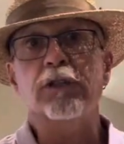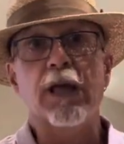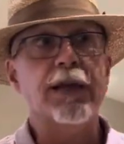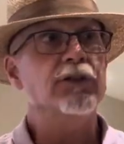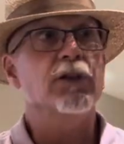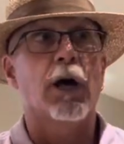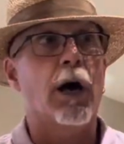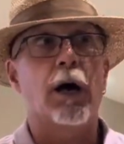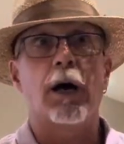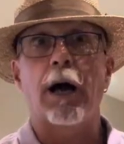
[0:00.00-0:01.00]
things,
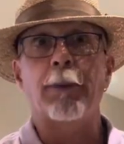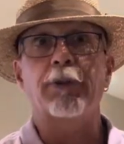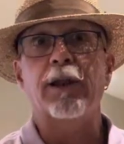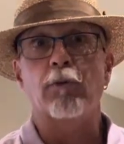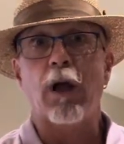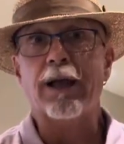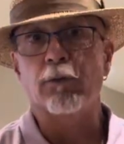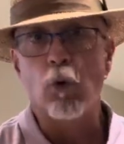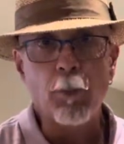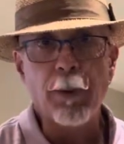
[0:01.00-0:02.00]
I play in a rock and
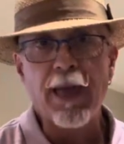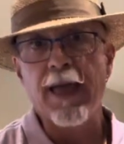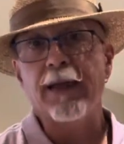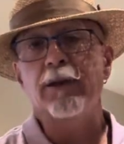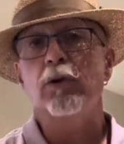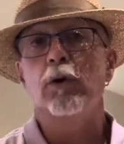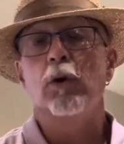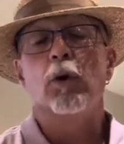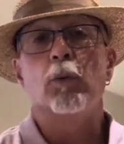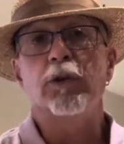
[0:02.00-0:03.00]
roll band.
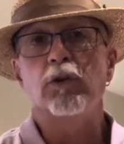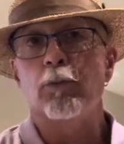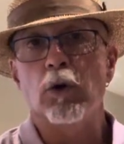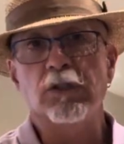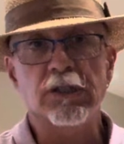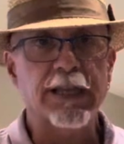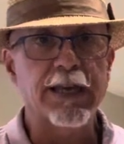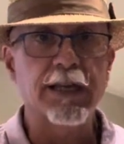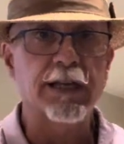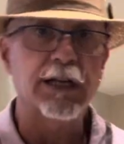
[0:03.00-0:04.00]
We do
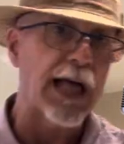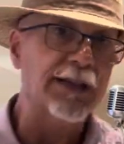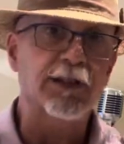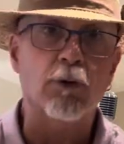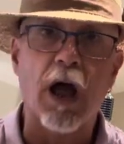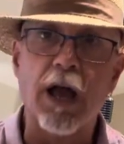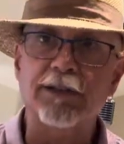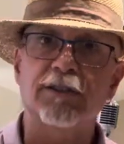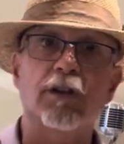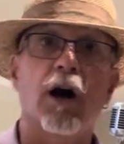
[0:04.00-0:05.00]
mostly classic rock
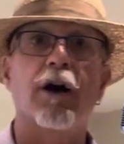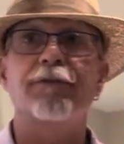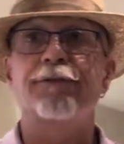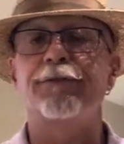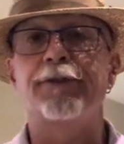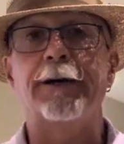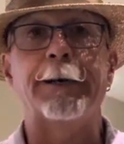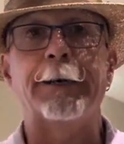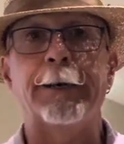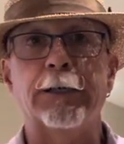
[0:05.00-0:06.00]
stuff,
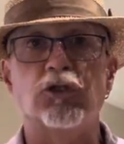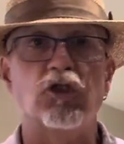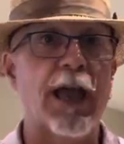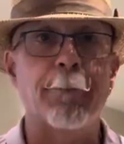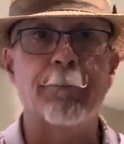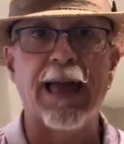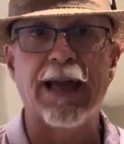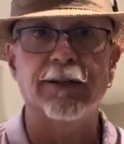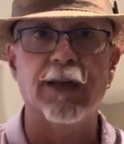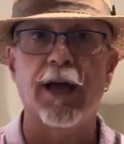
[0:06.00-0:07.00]
jam
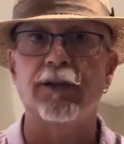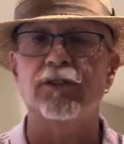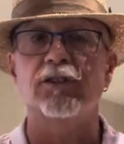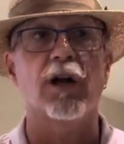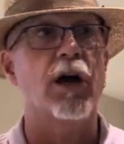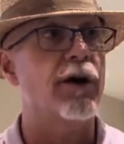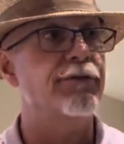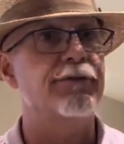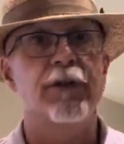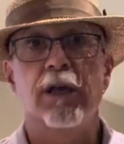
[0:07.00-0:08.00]
band kind of
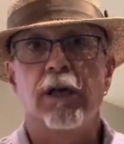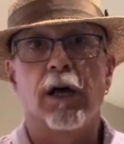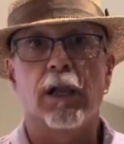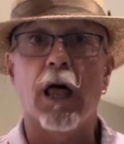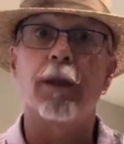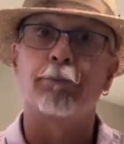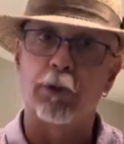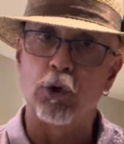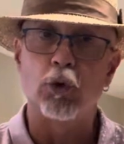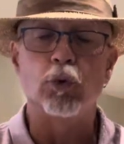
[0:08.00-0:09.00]
stuff, a lot of
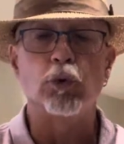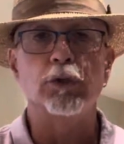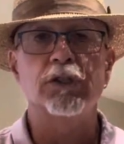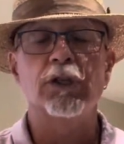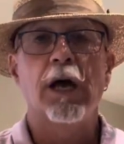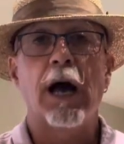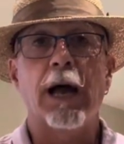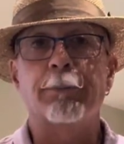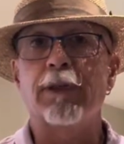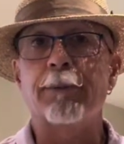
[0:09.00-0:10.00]
blues. I
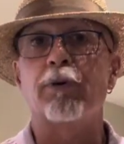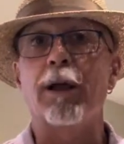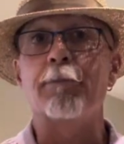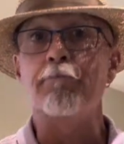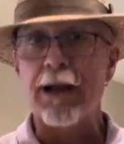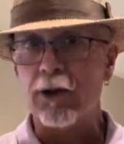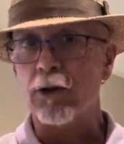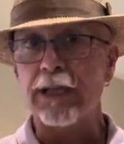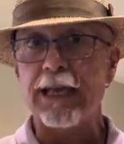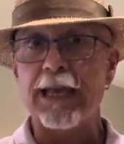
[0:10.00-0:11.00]
play
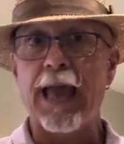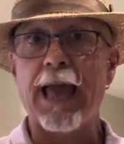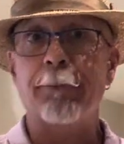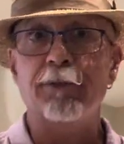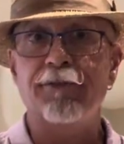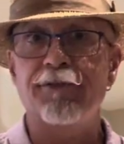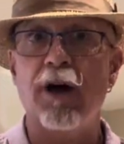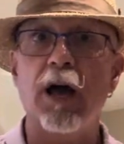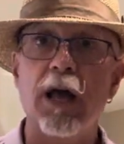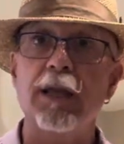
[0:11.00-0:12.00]
primarily
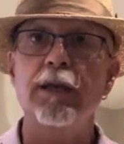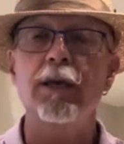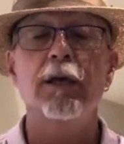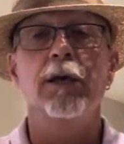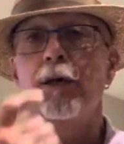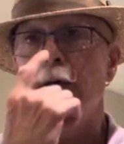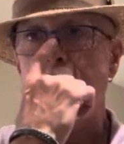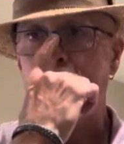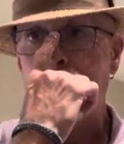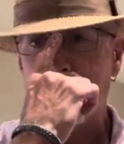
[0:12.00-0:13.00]
amplified.
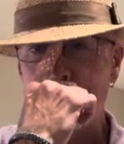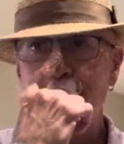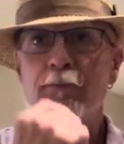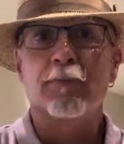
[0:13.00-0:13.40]
I